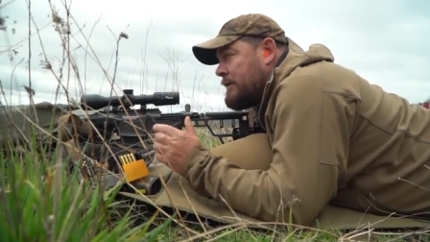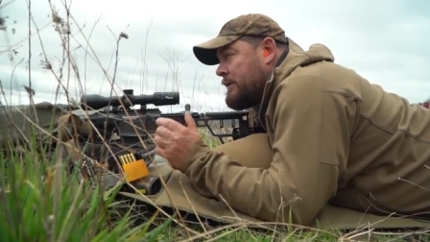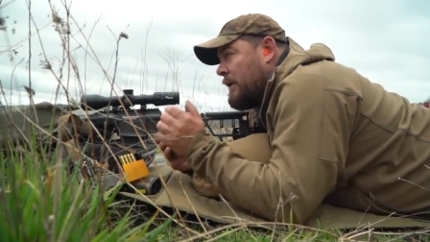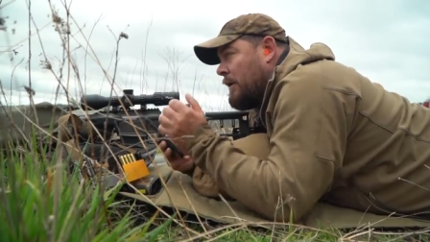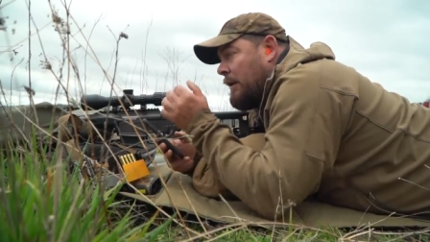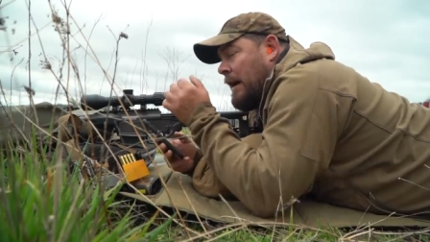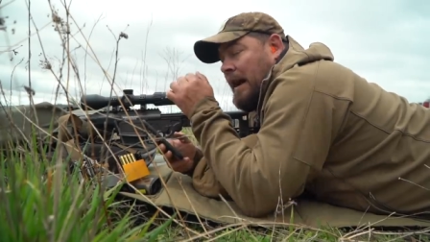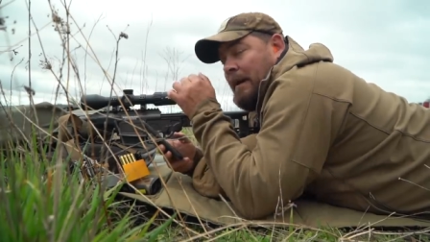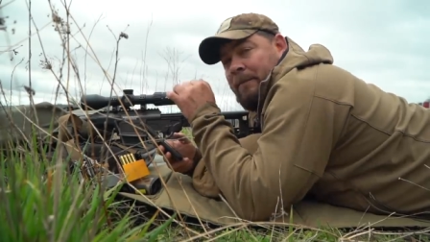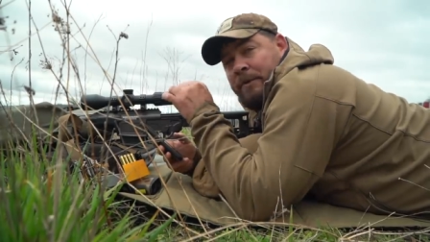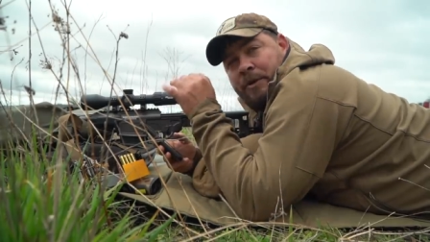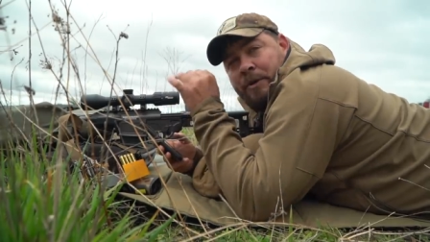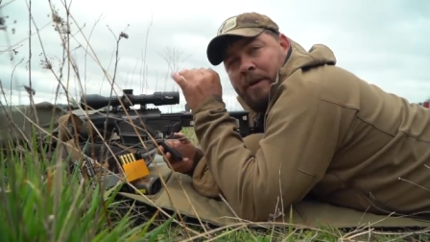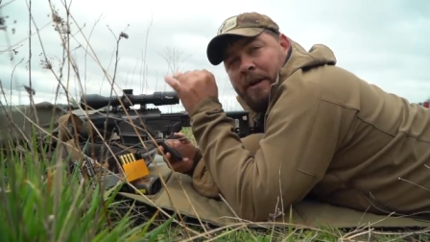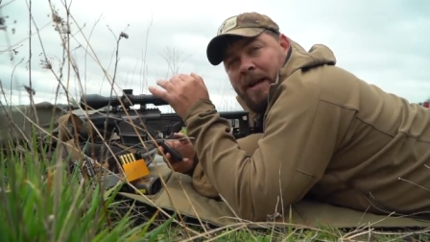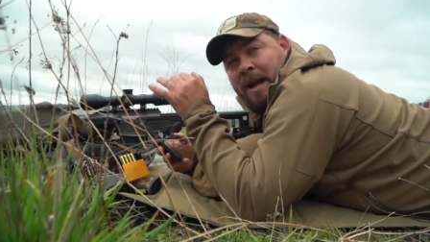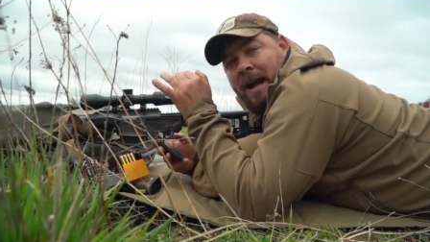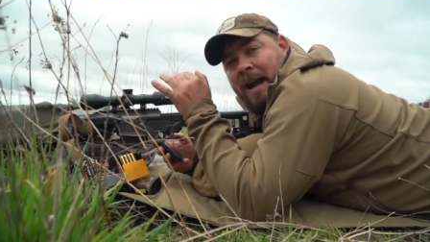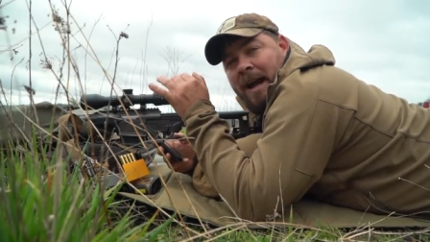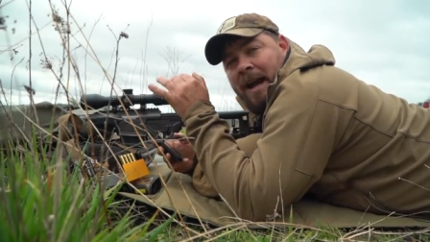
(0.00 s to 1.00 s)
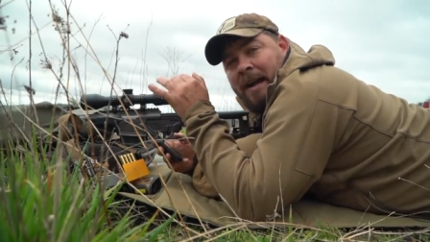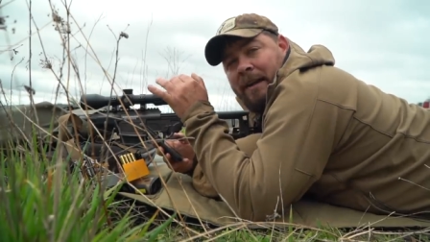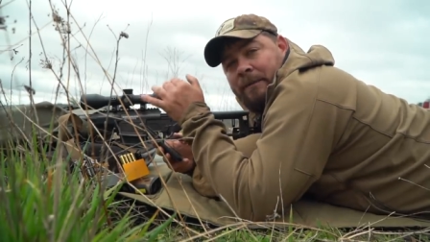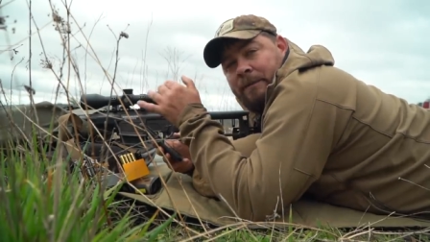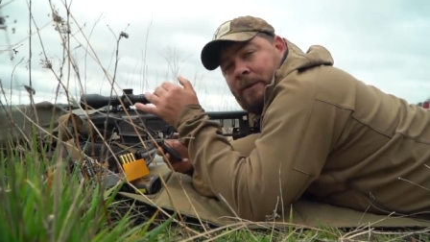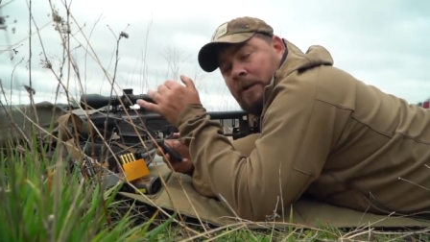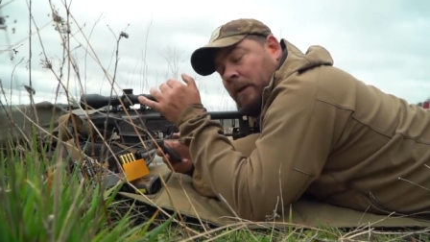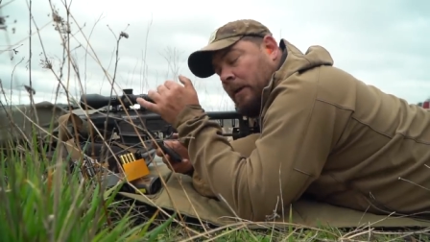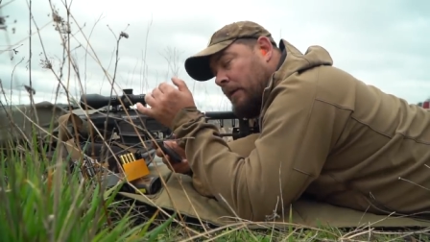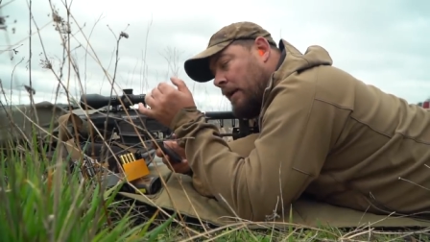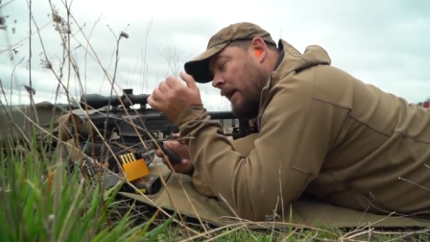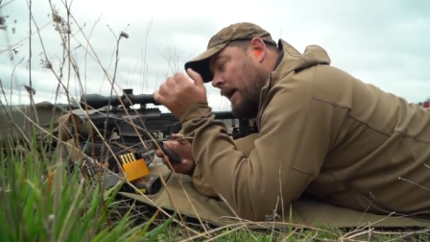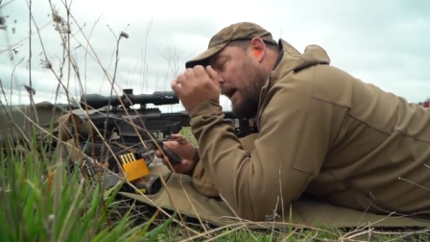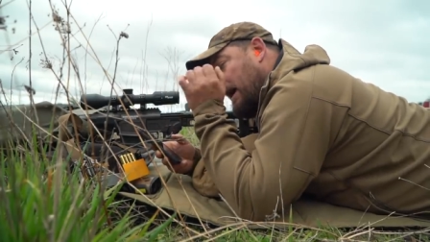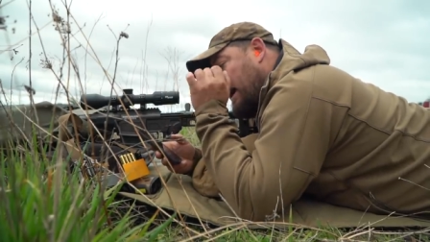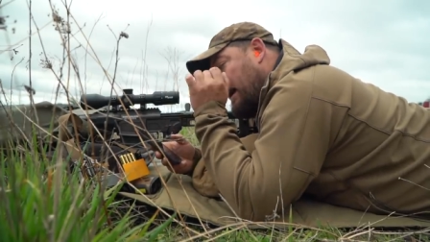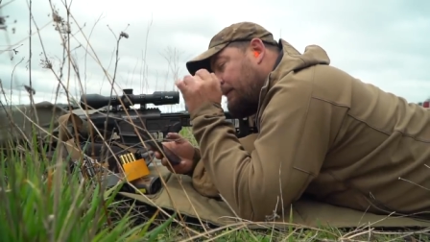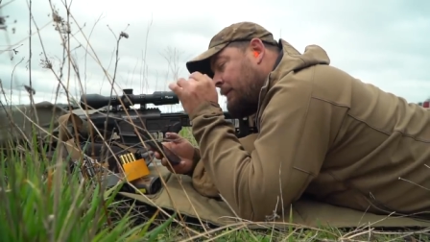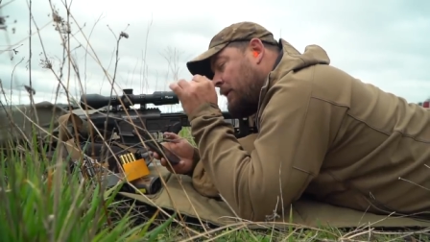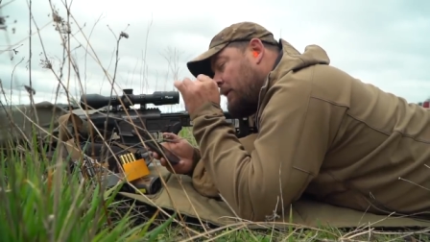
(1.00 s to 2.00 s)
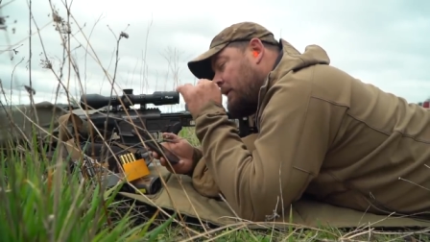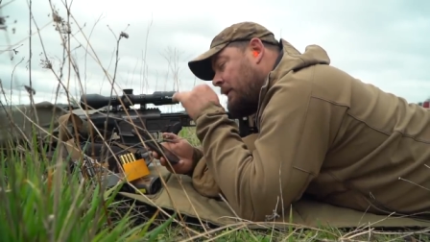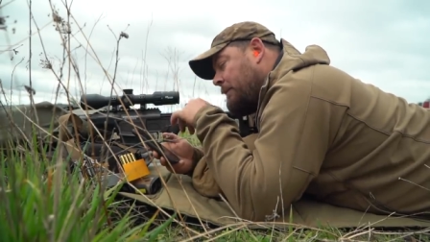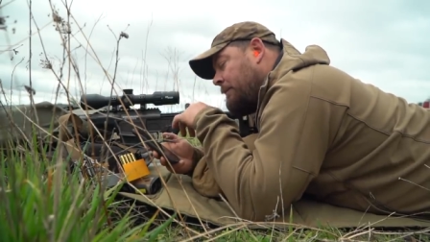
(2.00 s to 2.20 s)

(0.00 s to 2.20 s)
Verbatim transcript: so I'm shooting high. So I'm going